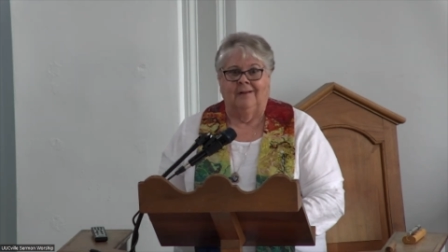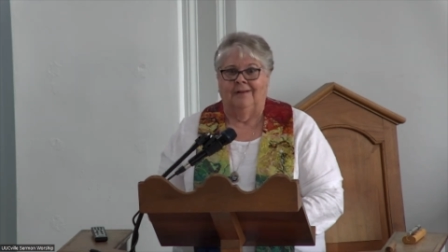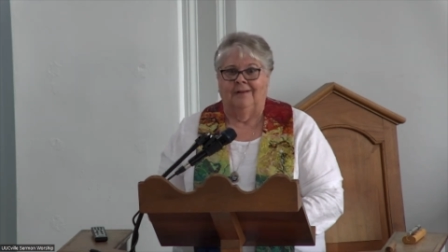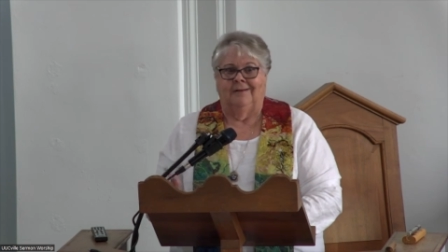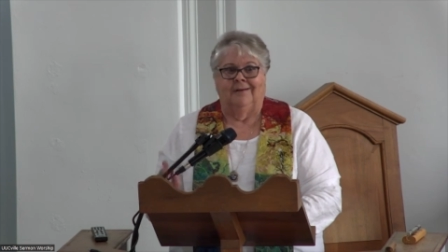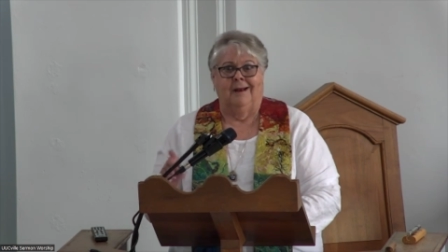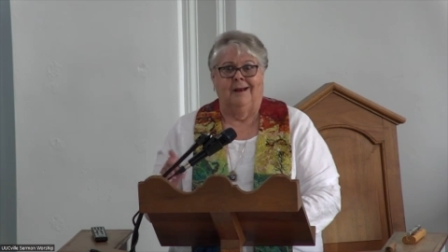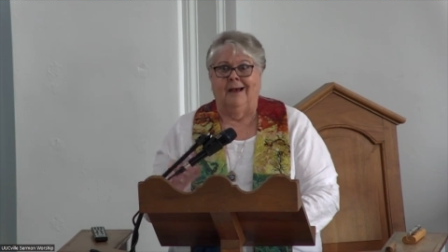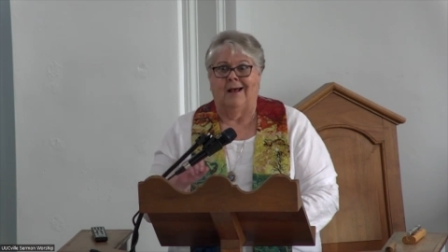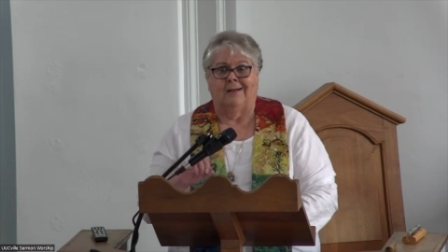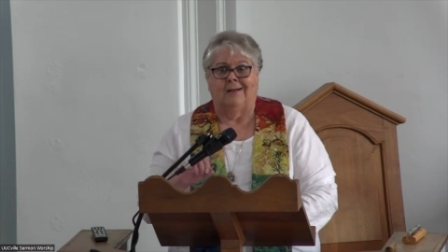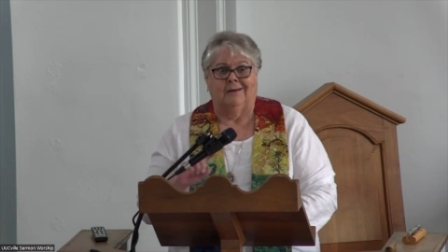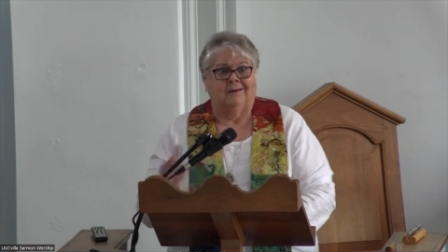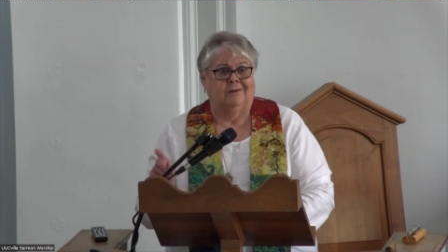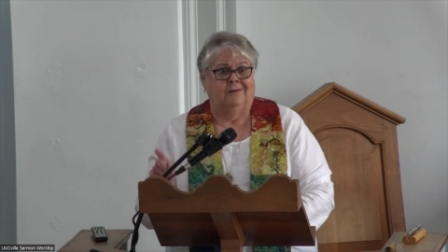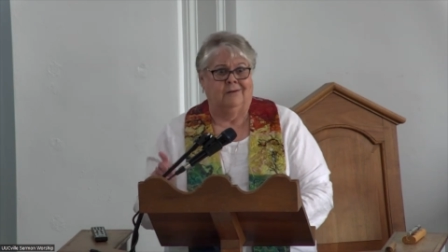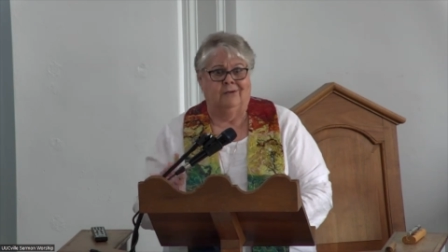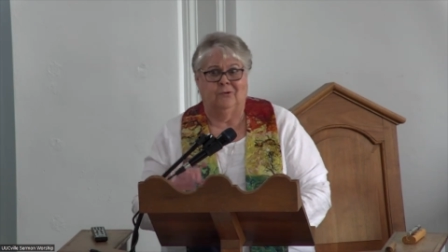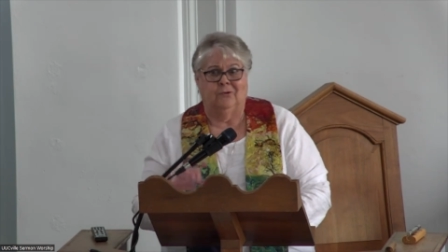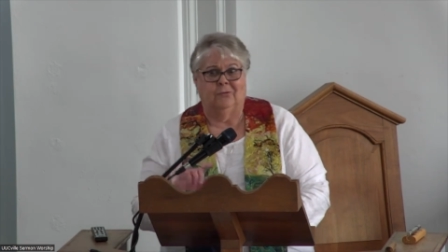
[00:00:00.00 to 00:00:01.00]
not
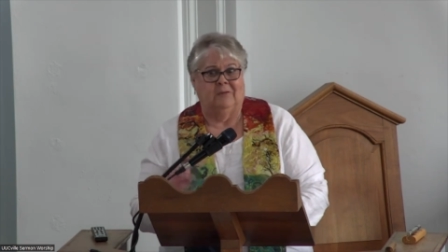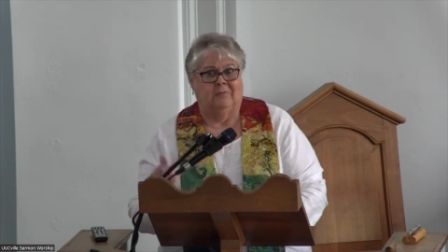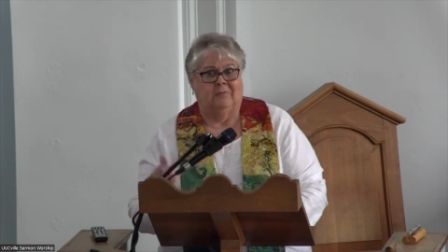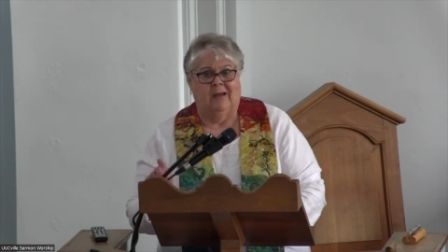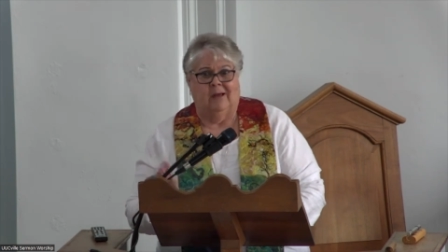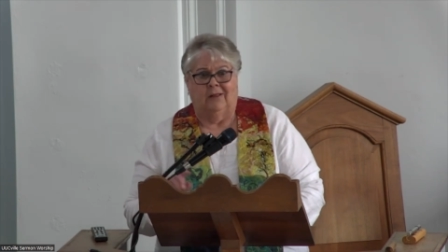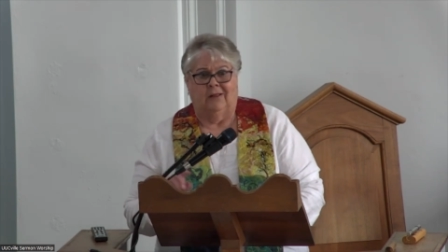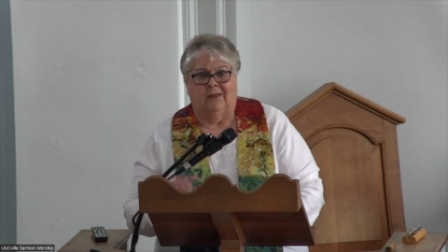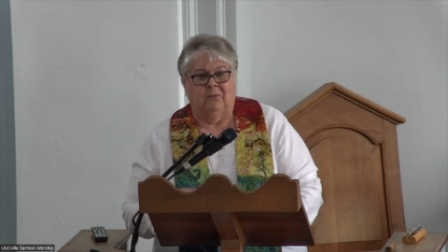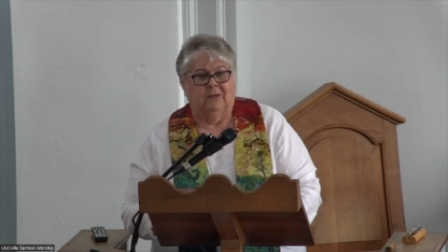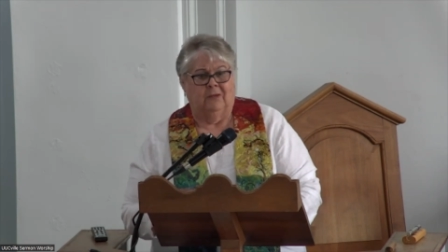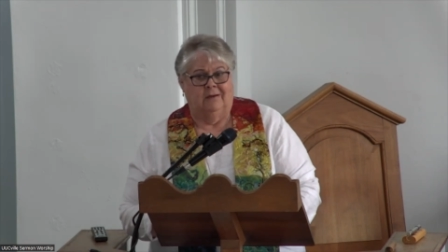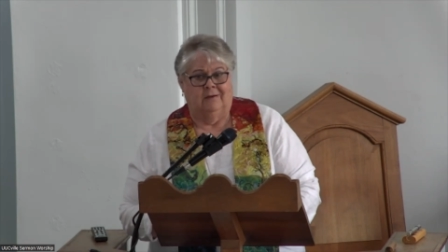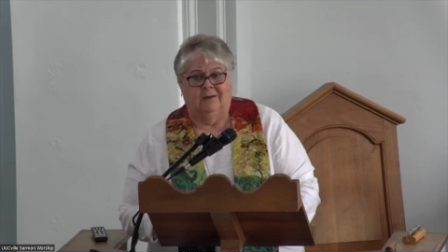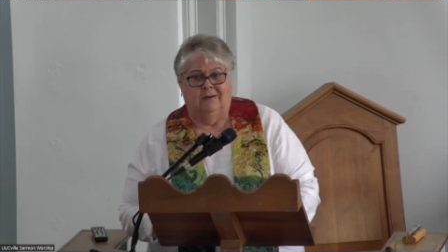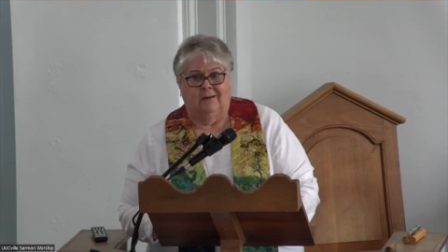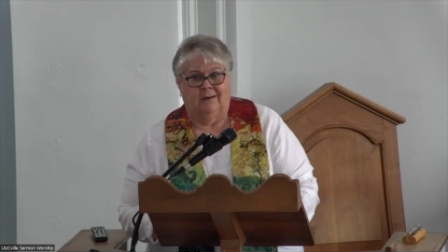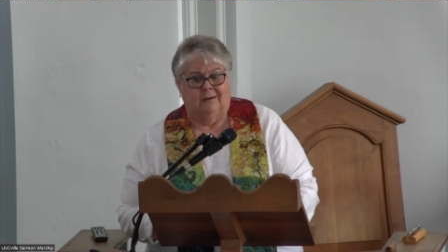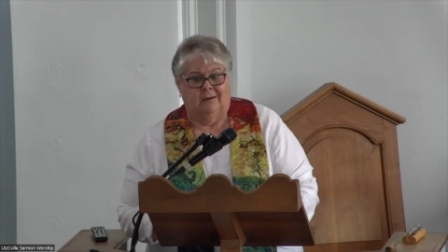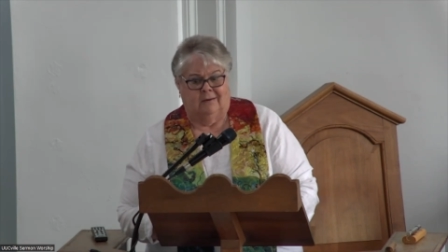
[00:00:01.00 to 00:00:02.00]
to evaluate
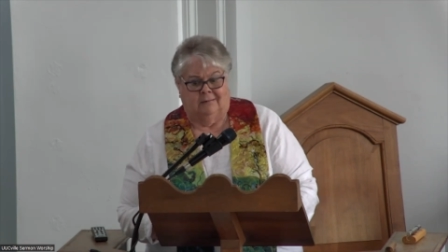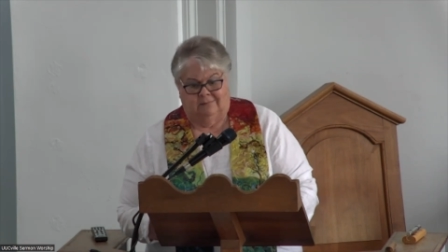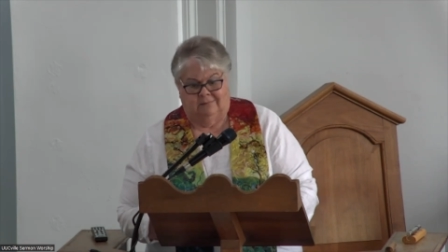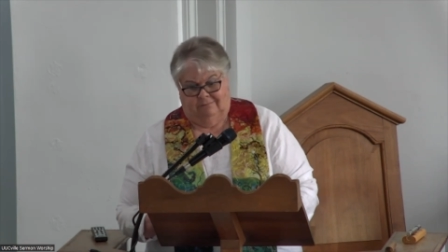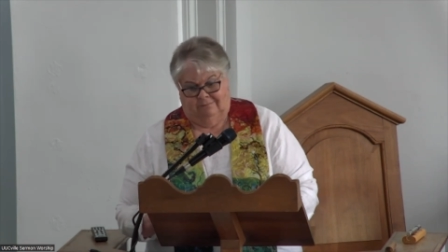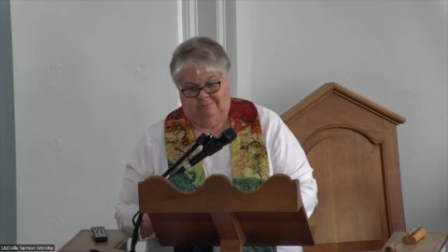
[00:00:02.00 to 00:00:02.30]
data.